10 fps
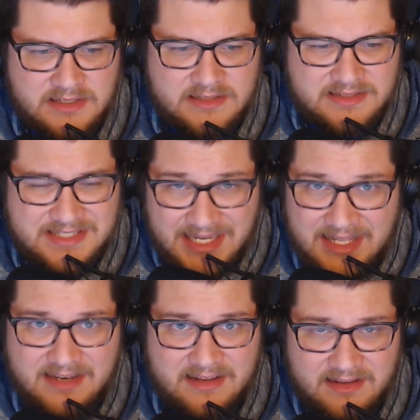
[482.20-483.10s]

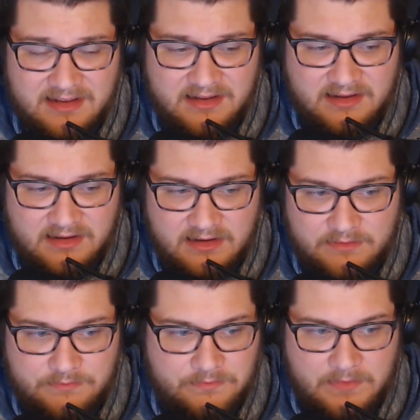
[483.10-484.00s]
did,
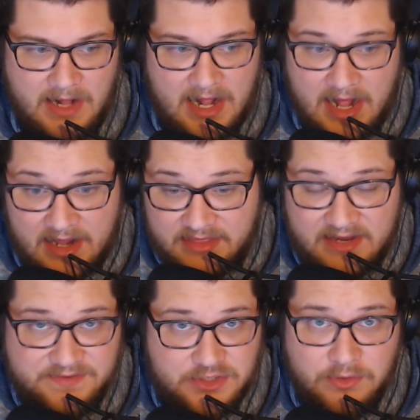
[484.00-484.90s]
and I think
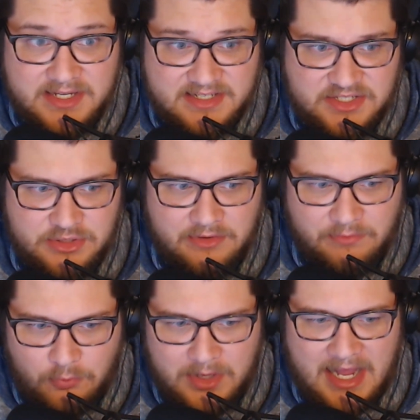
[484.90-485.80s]
if Sony did too, if
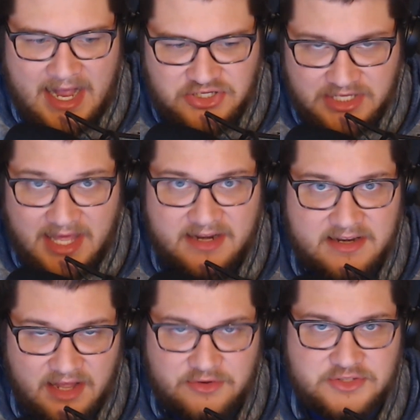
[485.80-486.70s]
we actually had
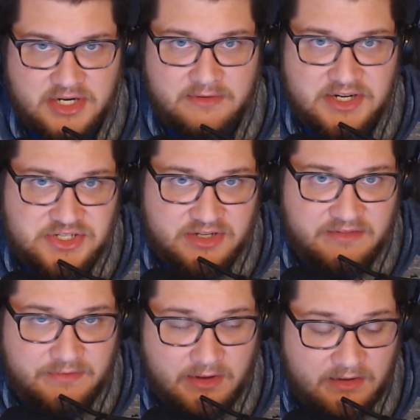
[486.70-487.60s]
another generation
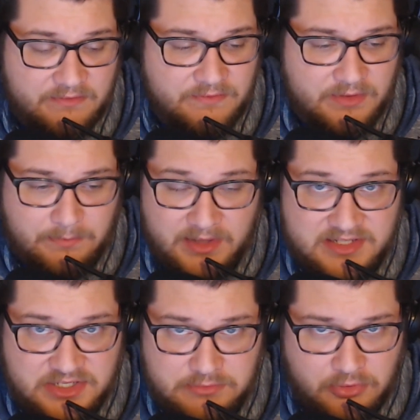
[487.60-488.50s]
of the
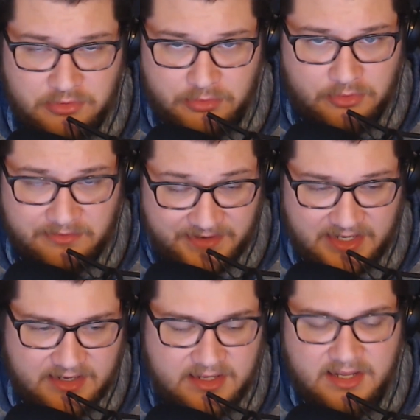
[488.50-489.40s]
PlayStation Portable or
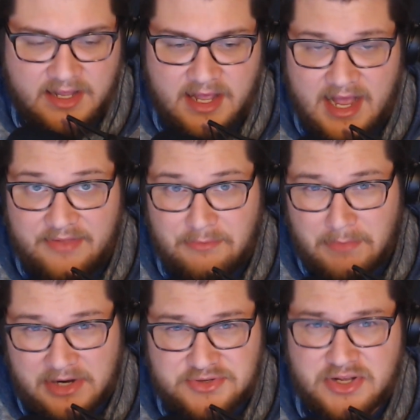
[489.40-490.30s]
Vita, and then
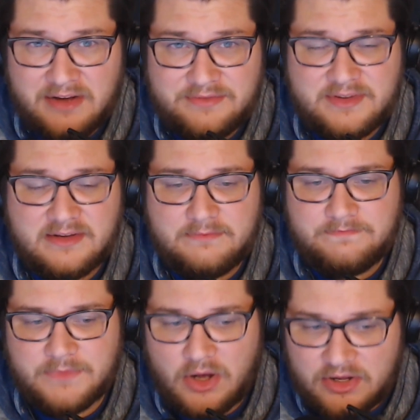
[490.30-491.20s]
Microsoft
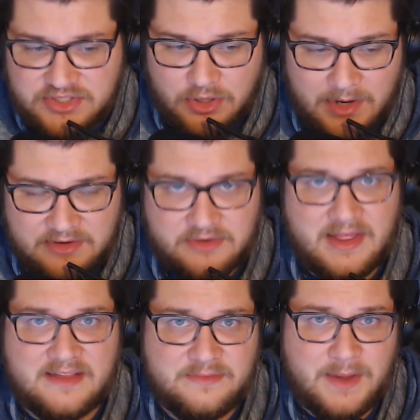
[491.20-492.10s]
also entered
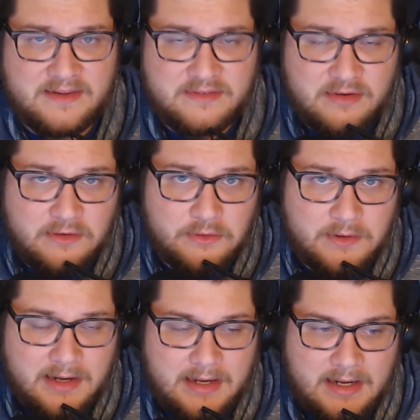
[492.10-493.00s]
that space too,
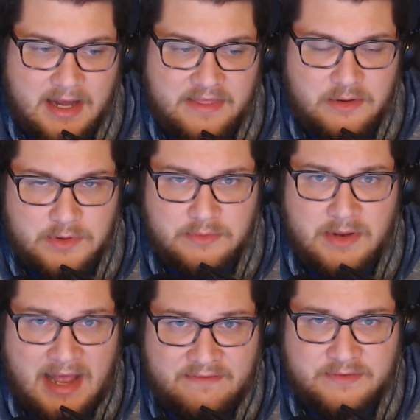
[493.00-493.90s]
I think we could
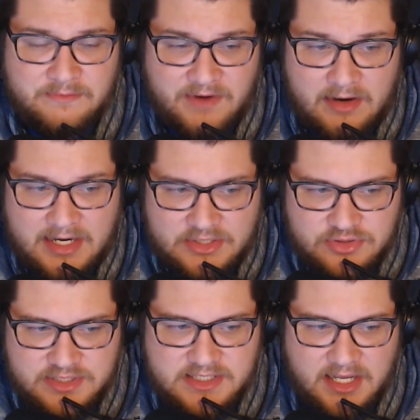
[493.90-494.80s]
have some very
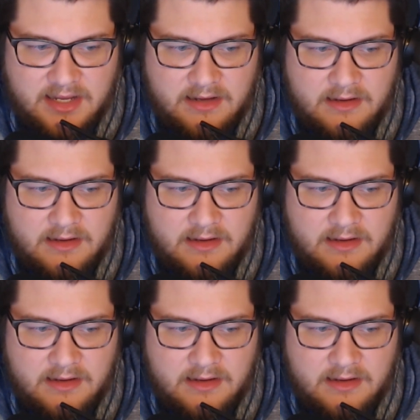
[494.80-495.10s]
interesting